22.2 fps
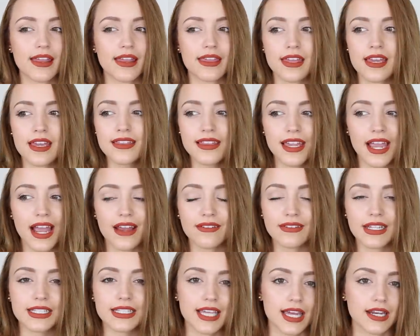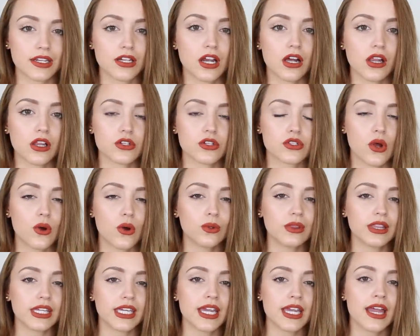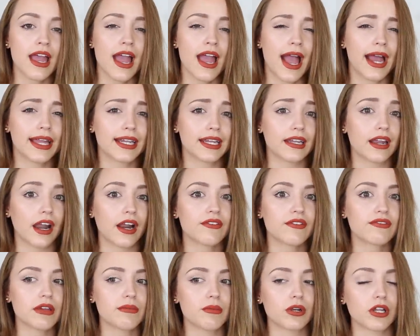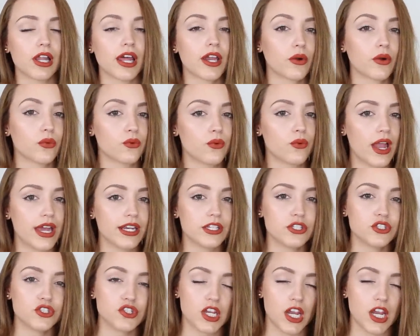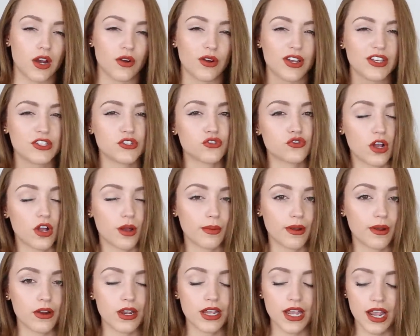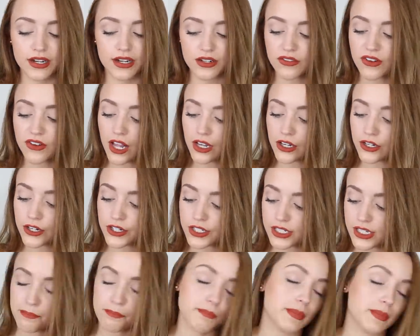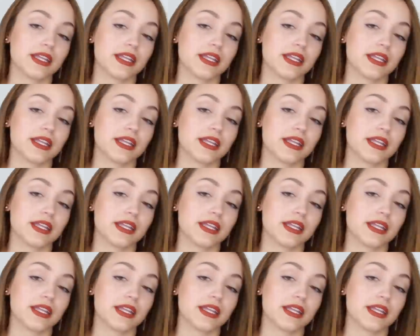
I think they have like 10 colors only and a lot of them are like red, cherry, strawberry kind of colors.